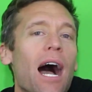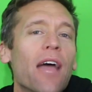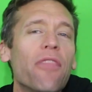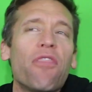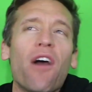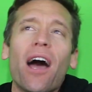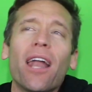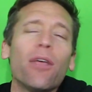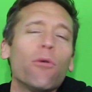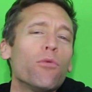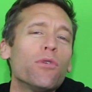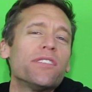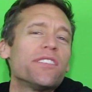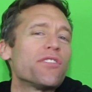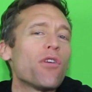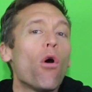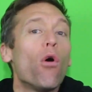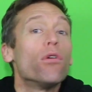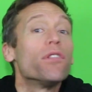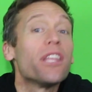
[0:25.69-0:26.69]
I thought it
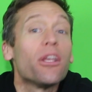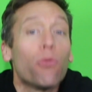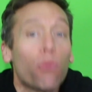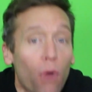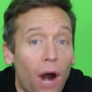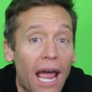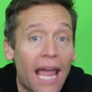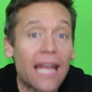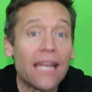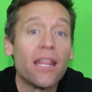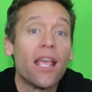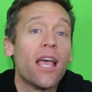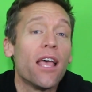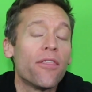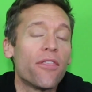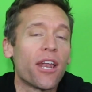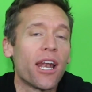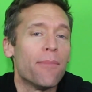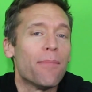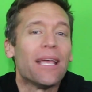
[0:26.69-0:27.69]
was only right that I